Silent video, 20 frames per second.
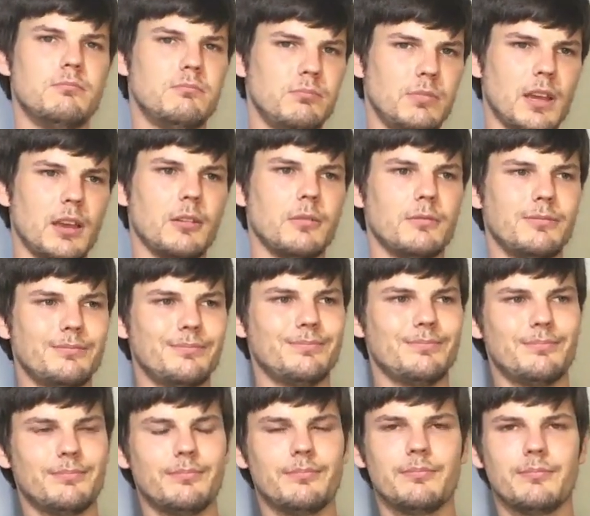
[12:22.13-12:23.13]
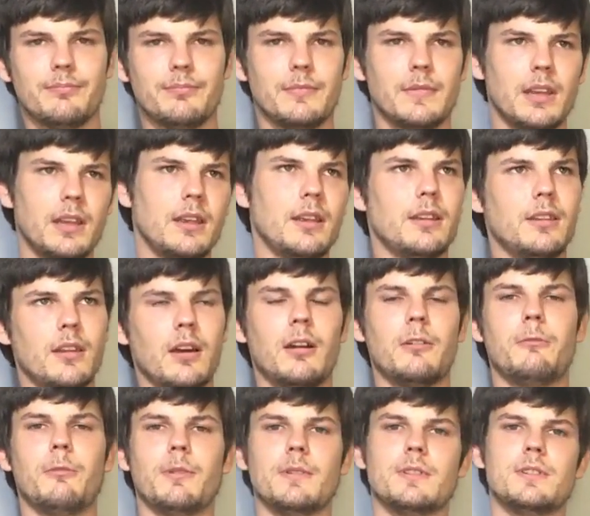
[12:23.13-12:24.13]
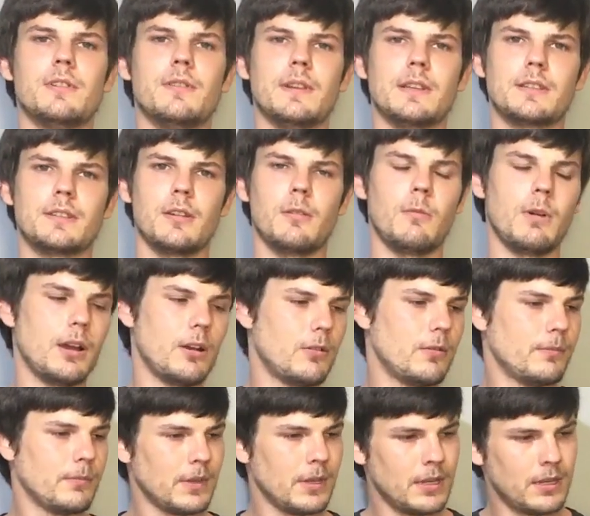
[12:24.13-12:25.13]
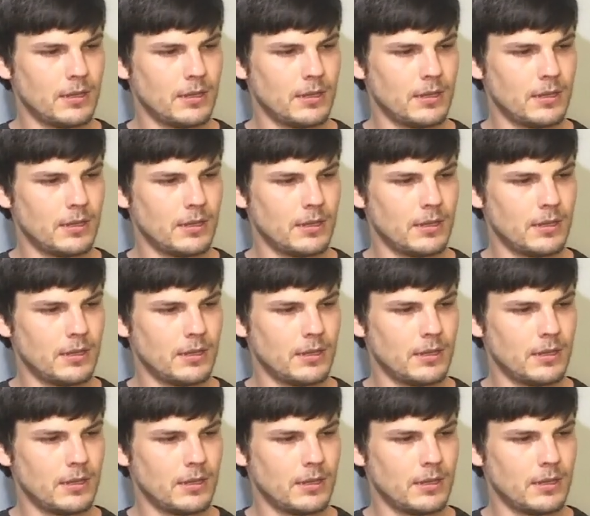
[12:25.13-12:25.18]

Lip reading: not everyone's doing so well.